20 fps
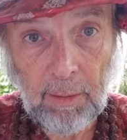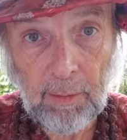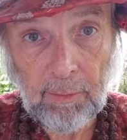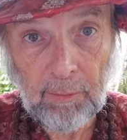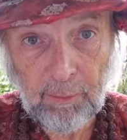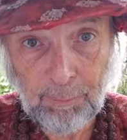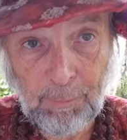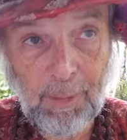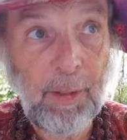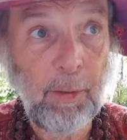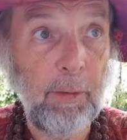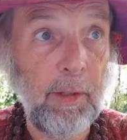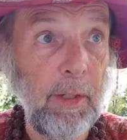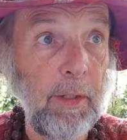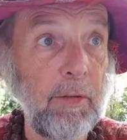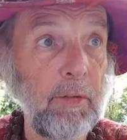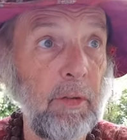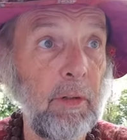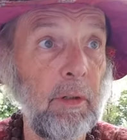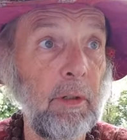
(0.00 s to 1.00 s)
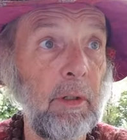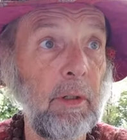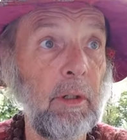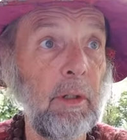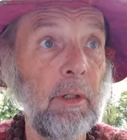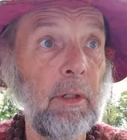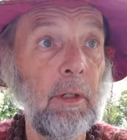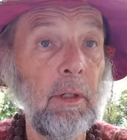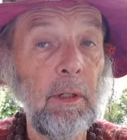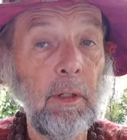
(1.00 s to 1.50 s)
spirit
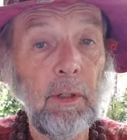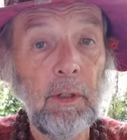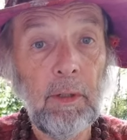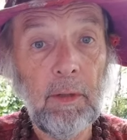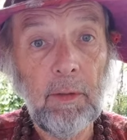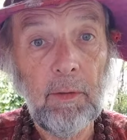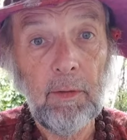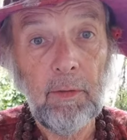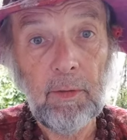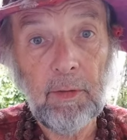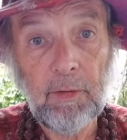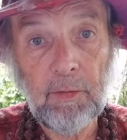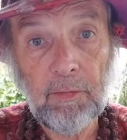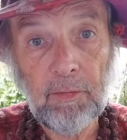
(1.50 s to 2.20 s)
these